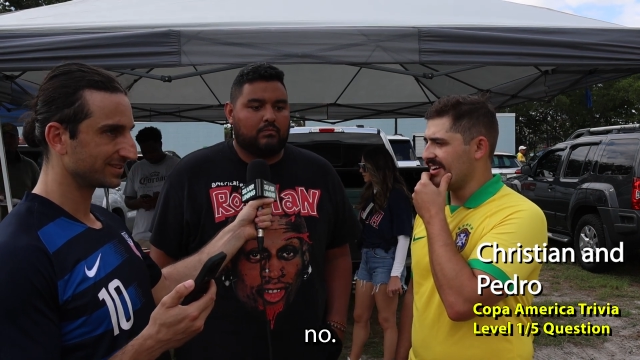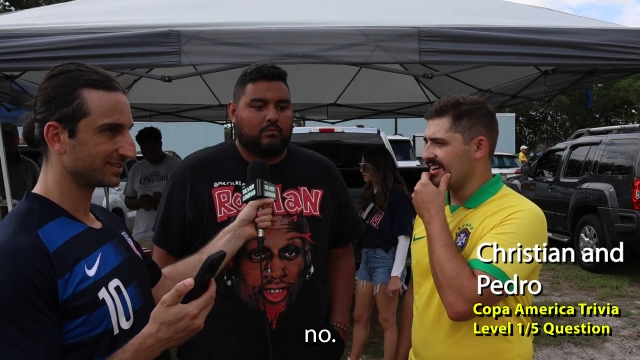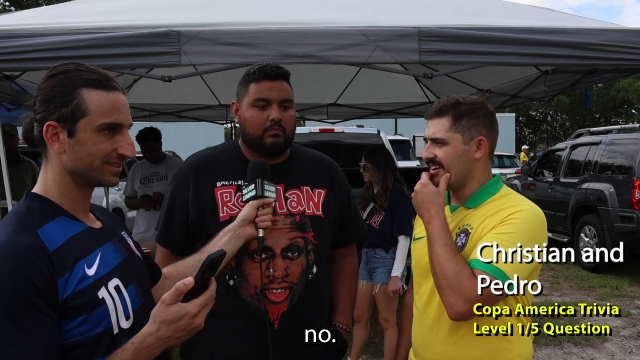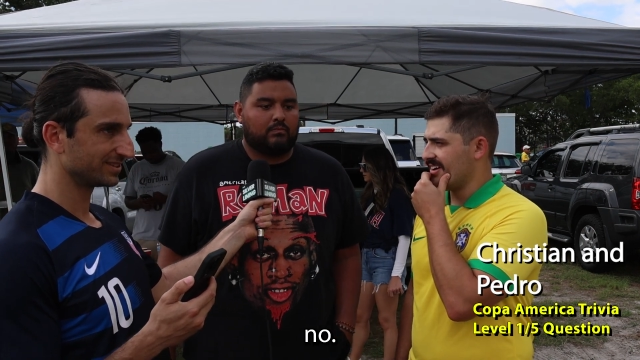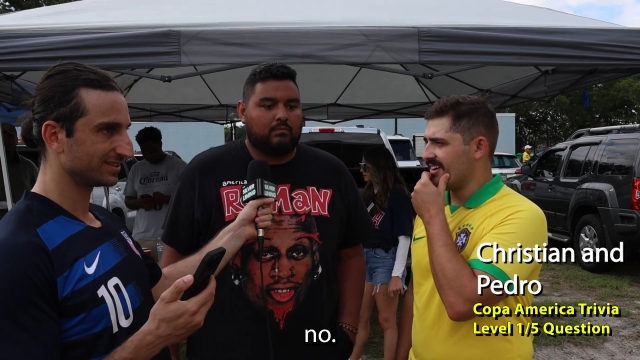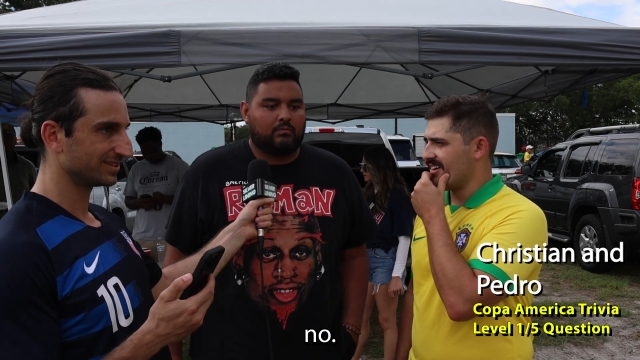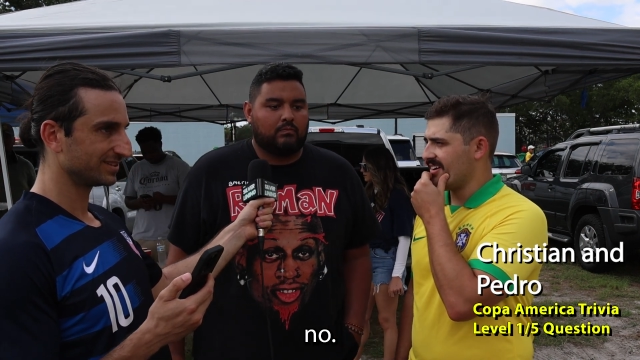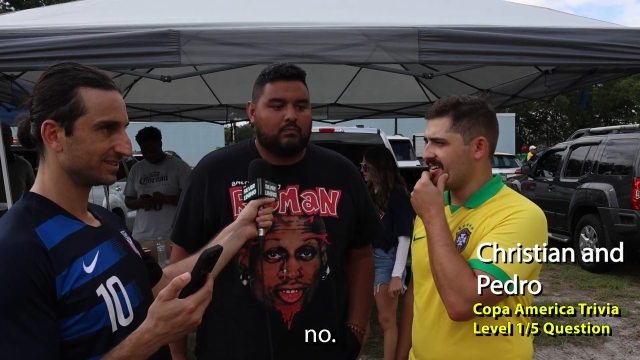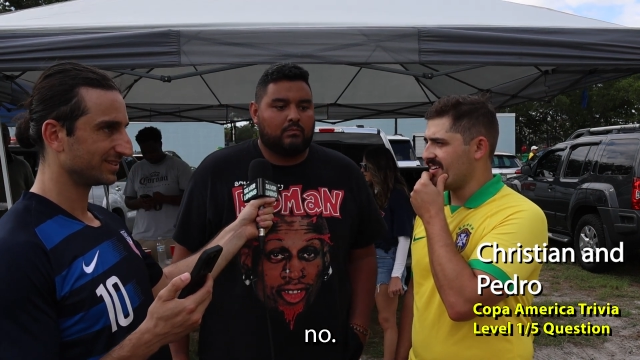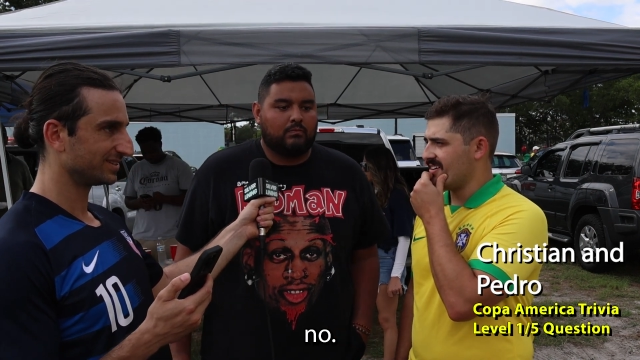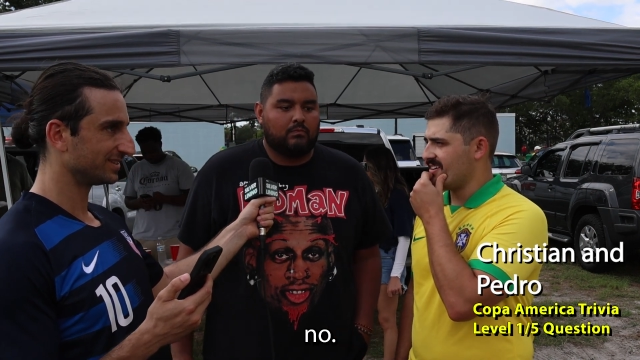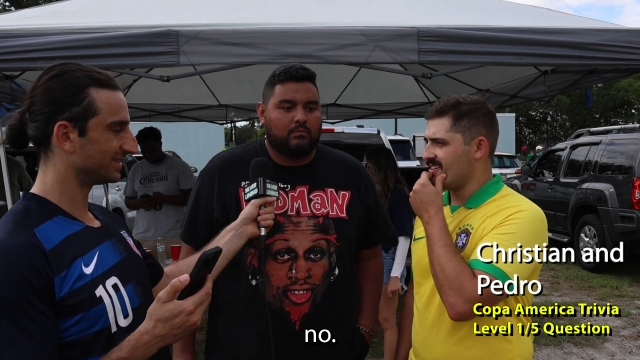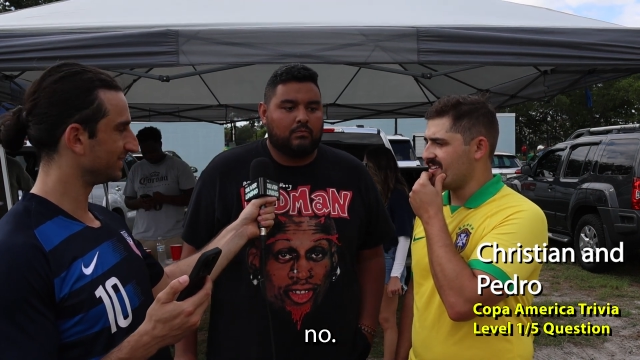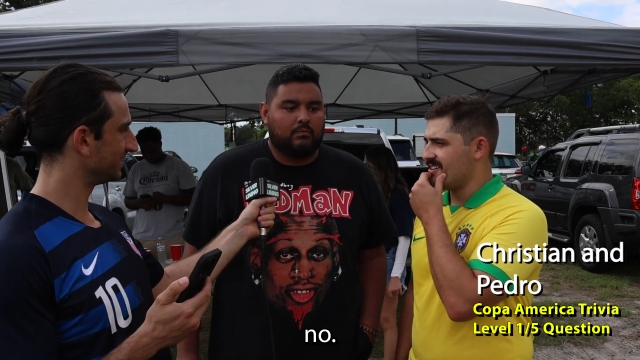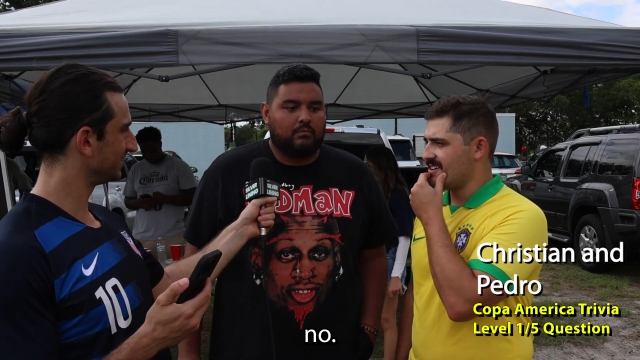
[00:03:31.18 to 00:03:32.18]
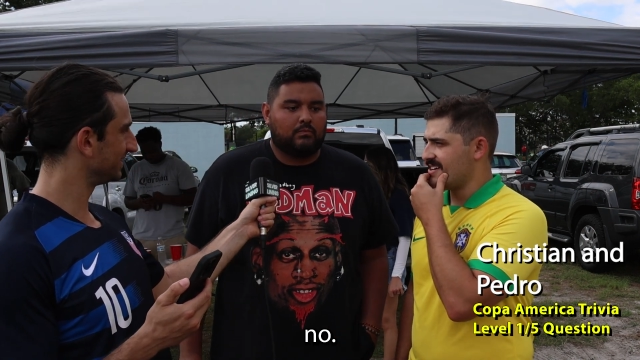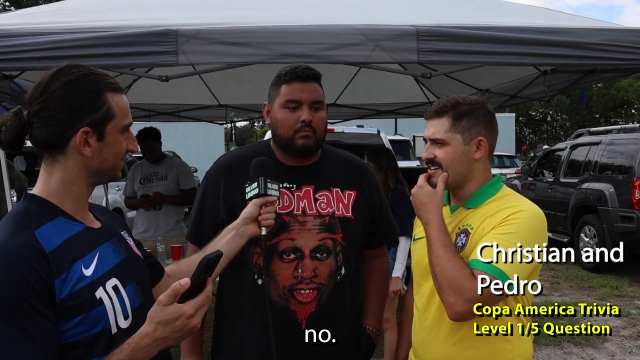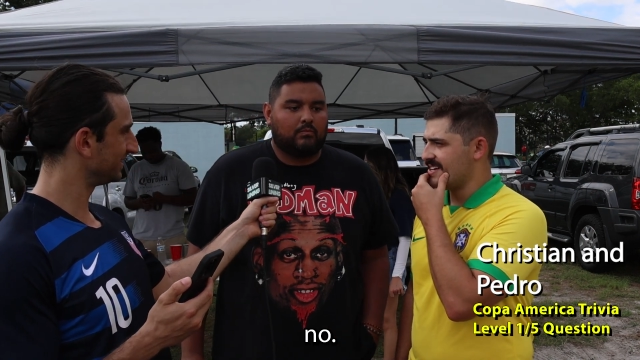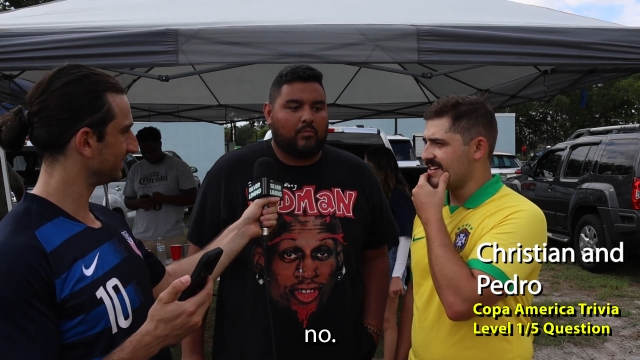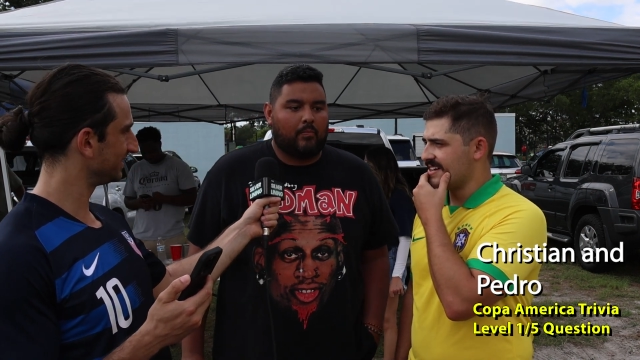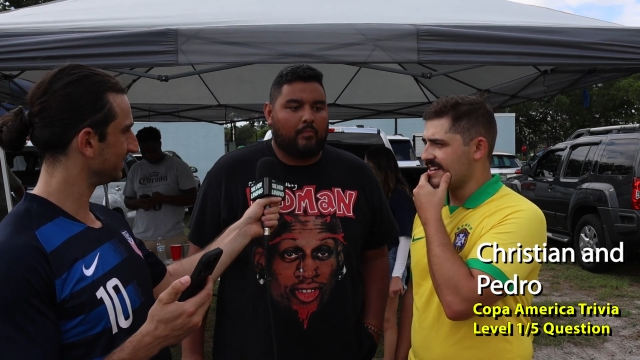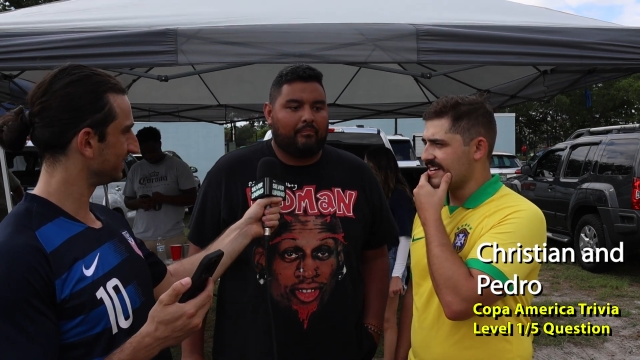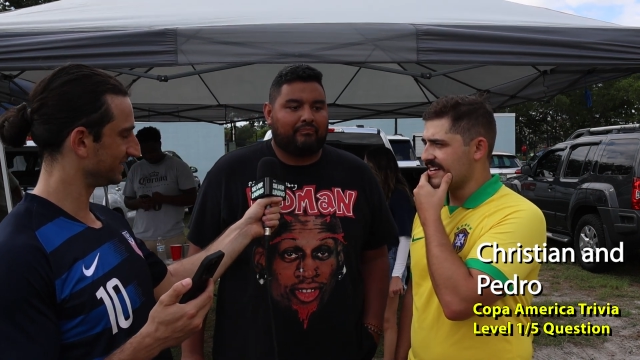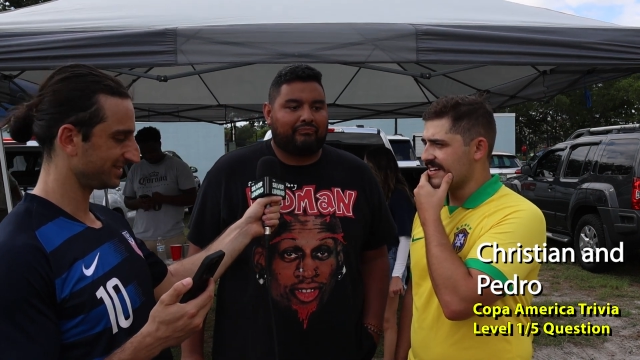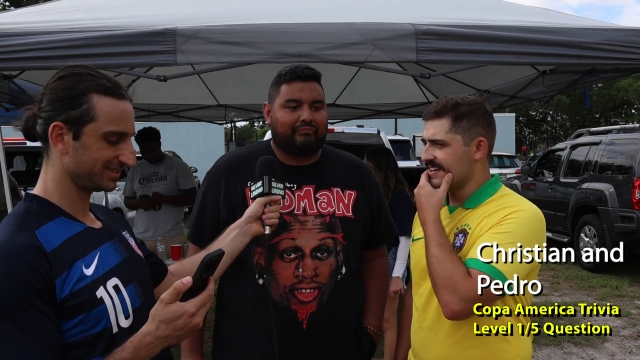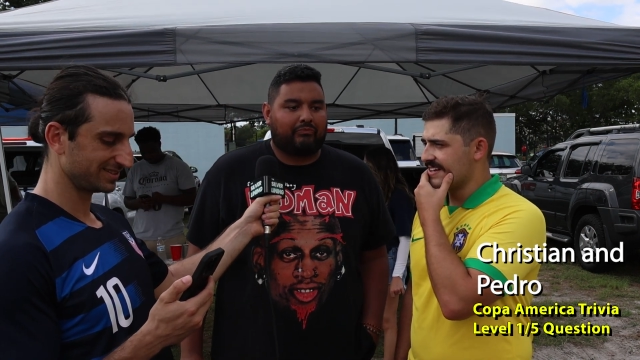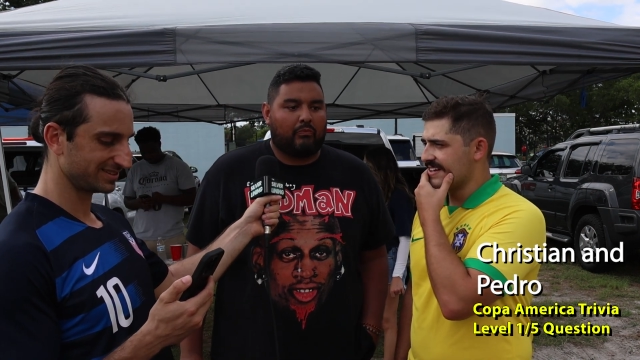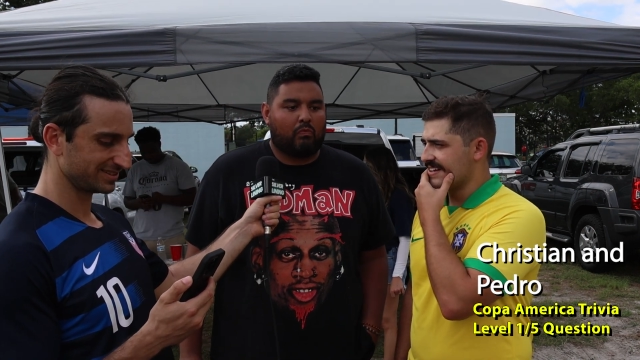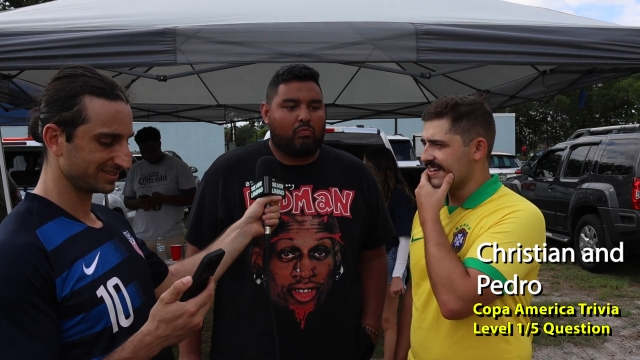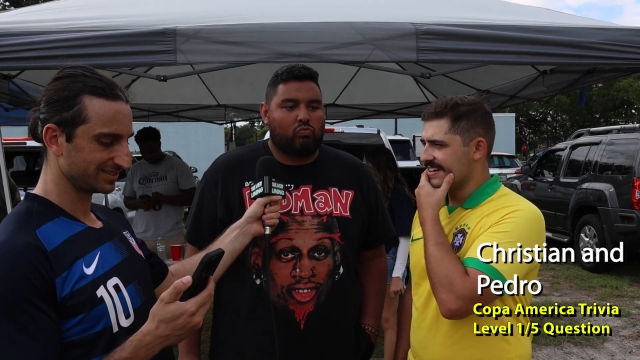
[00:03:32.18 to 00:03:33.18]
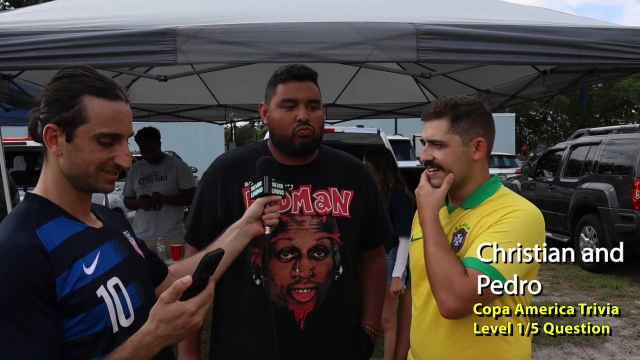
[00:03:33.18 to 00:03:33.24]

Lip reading: (no one is talking)